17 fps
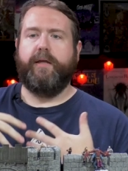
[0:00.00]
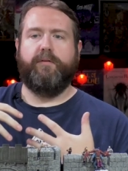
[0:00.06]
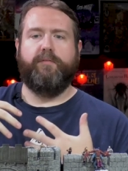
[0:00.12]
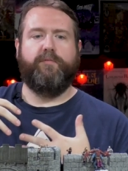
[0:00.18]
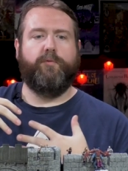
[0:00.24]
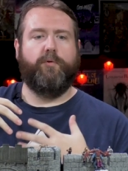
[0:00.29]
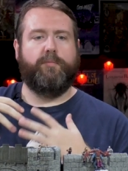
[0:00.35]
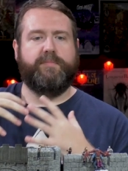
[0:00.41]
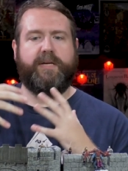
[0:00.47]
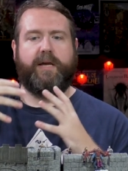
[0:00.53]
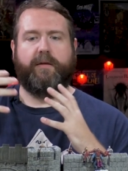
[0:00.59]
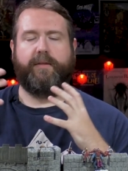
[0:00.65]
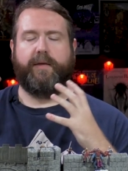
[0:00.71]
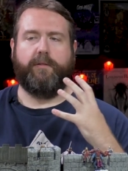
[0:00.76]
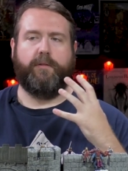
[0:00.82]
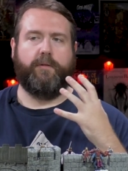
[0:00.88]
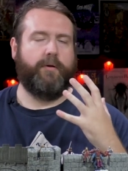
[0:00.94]
It informs how
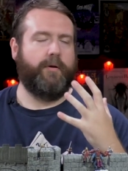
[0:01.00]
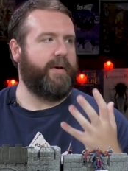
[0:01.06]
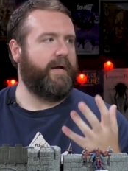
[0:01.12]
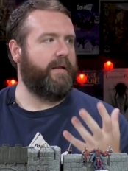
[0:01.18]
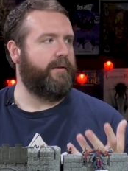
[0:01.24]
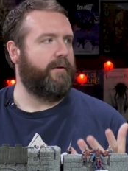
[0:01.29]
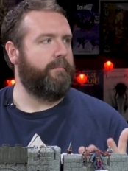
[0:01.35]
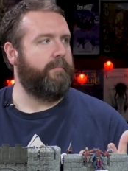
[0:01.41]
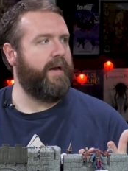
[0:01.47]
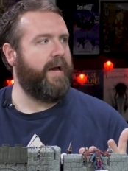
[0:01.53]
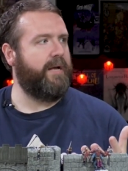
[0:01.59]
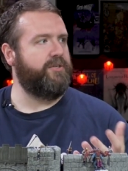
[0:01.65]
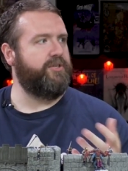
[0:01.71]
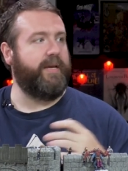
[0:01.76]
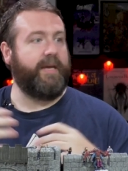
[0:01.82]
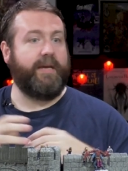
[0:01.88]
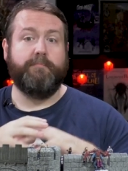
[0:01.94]
they learn about their
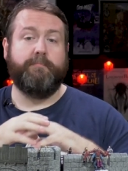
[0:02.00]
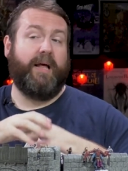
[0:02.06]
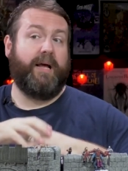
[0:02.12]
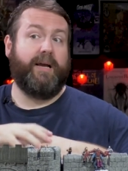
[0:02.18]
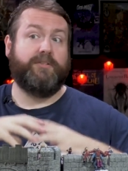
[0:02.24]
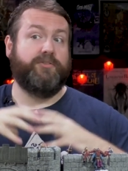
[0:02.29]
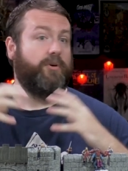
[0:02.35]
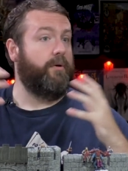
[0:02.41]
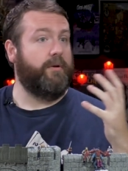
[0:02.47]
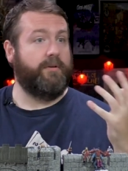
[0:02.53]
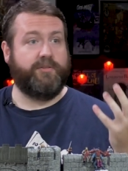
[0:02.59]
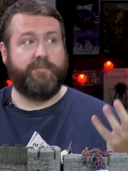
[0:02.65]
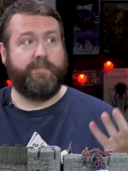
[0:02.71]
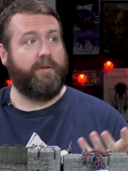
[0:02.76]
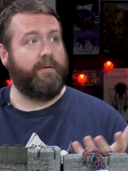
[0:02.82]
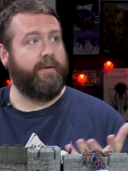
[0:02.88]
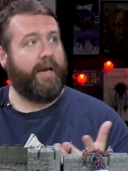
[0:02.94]
magic. It binds all
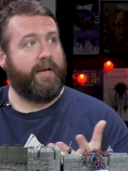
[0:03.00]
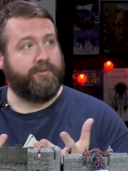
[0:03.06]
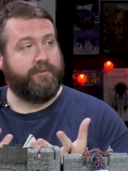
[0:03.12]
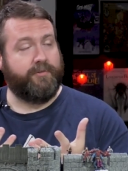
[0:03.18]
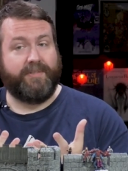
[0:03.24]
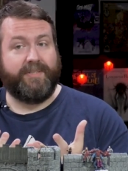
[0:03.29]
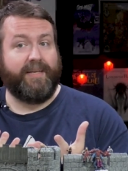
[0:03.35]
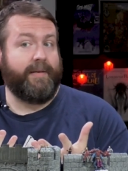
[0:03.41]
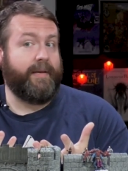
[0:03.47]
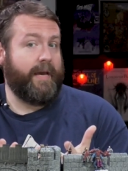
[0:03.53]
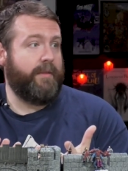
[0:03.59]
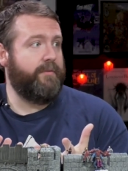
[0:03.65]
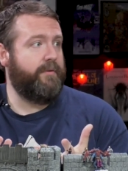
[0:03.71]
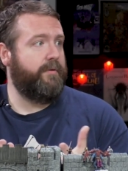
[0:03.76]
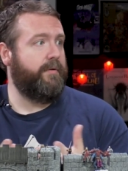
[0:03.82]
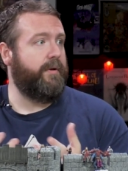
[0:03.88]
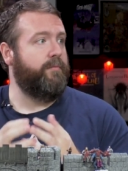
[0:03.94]
spellcasters
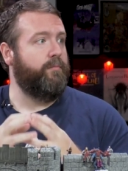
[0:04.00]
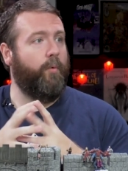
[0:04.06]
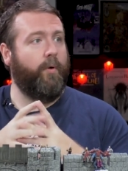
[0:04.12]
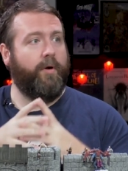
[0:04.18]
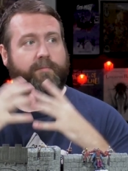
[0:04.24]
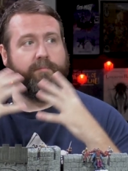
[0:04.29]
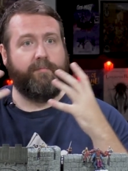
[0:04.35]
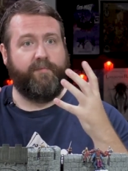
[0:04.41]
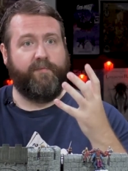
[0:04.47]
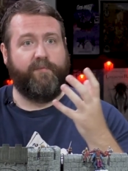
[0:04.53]
together in one